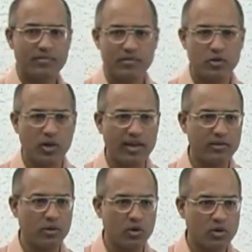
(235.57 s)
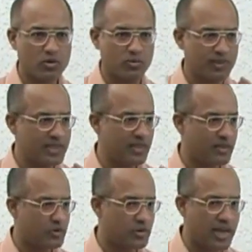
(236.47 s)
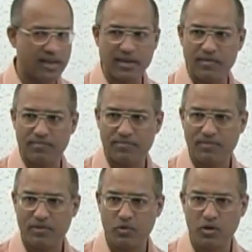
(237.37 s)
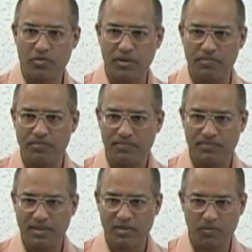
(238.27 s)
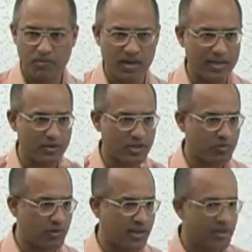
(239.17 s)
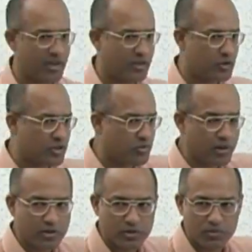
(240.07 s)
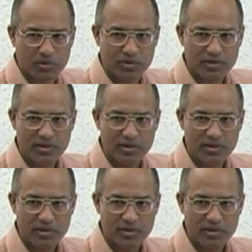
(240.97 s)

You like to look to me or to diagram? You want my, I should explain or I should explain on the board?